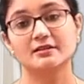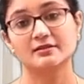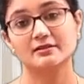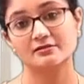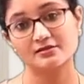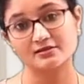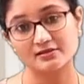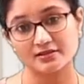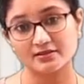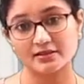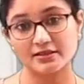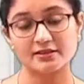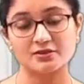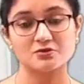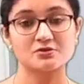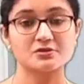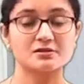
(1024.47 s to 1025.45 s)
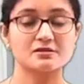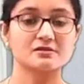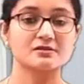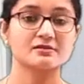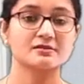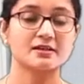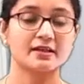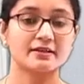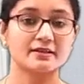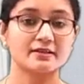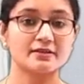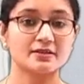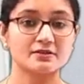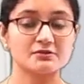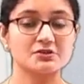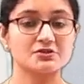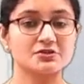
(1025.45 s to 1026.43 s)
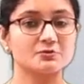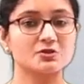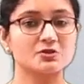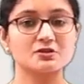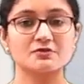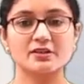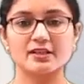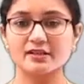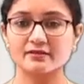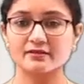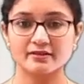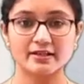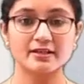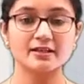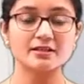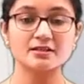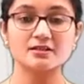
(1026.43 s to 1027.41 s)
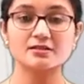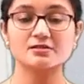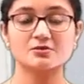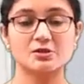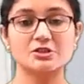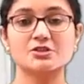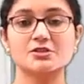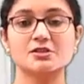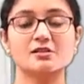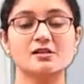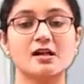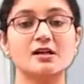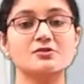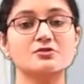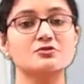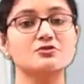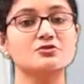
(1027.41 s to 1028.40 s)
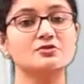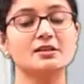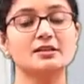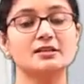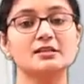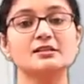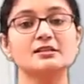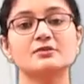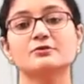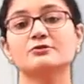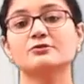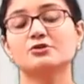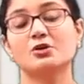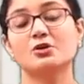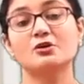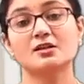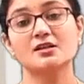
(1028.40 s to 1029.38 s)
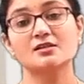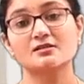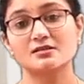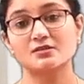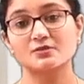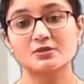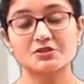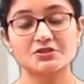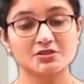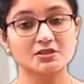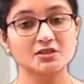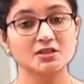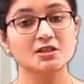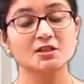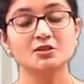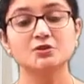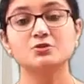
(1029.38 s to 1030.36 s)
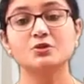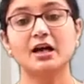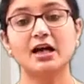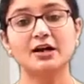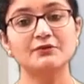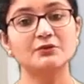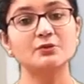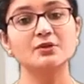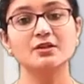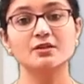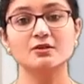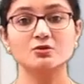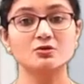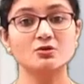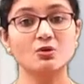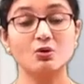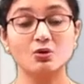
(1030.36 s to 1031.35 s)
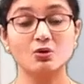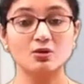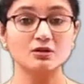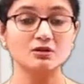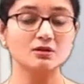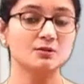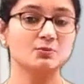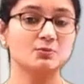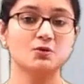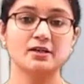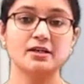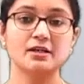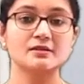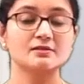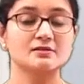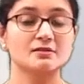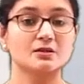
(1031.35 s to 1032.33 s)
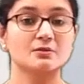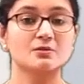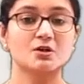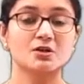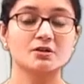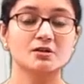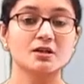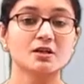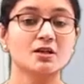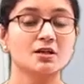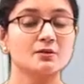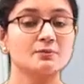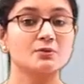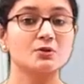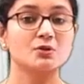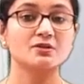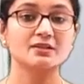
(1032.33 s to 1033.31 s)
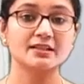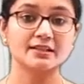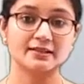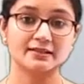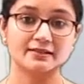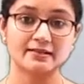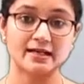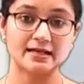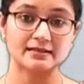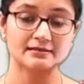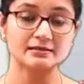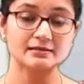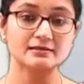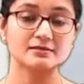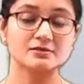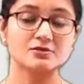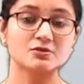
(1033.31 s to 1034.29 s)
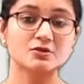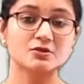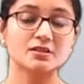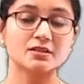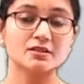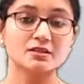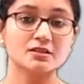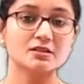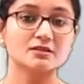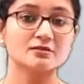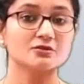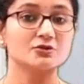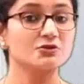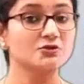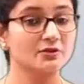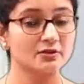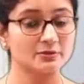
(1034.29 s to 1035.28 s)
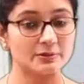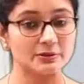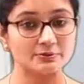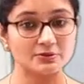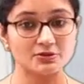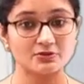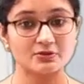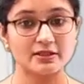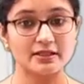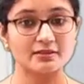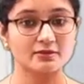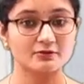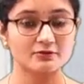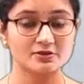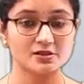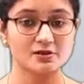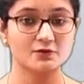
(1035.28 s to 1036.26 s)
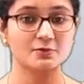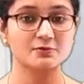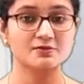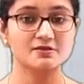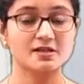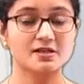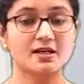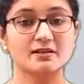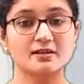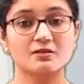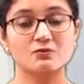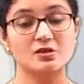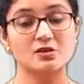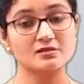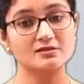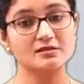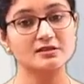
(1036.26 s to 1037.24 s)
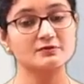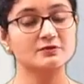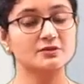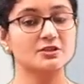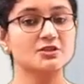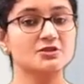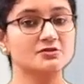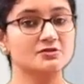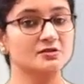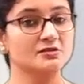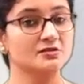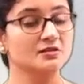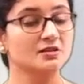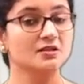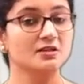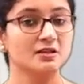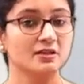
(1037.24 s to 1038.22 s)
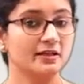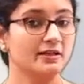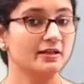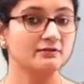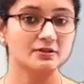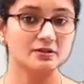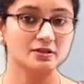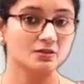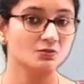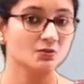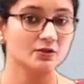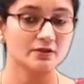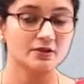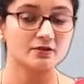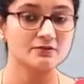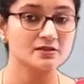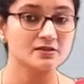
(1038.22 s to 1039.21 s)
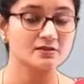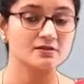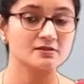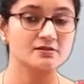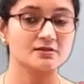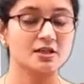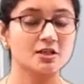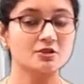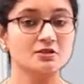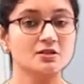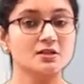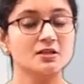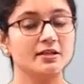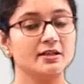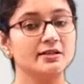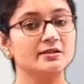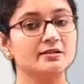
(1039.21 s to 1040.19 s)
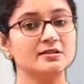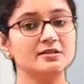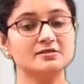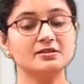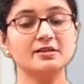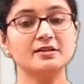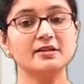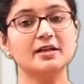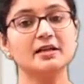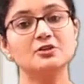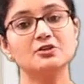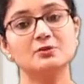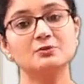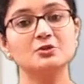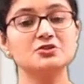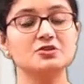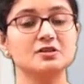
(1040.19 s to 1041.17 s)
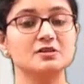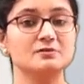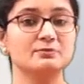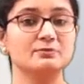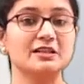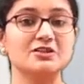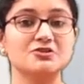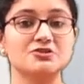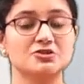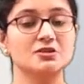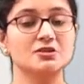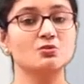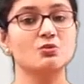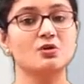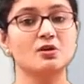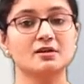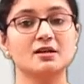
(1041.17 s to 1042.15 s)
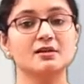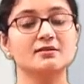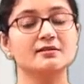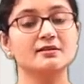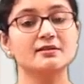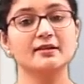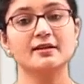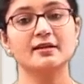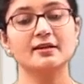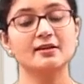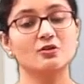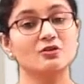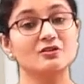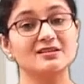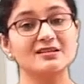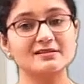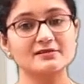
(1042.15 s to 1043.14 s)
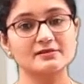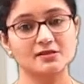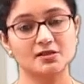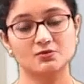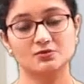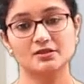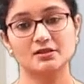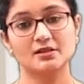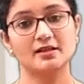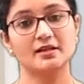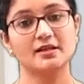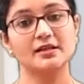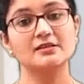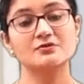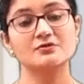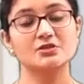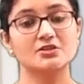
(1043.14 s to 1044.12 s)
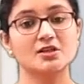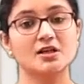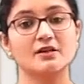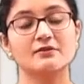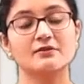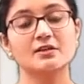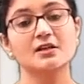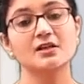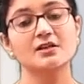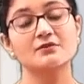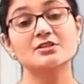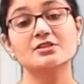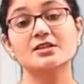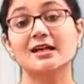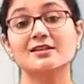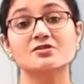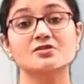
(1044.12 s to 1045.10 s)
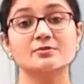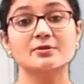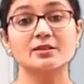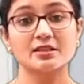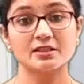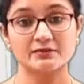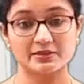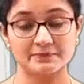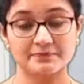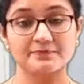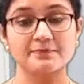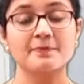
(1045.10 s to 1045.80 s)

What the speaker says: nursing diagnosis and intervention, because very rarely this question is asked. You should at least a short answer question. You have to include all the points about bronchiectasis. So here you should remember to write the from starting what's the definition and everything what we have discussed now. In nursing care you have to just mention what are the care or list down the cares which has to be given.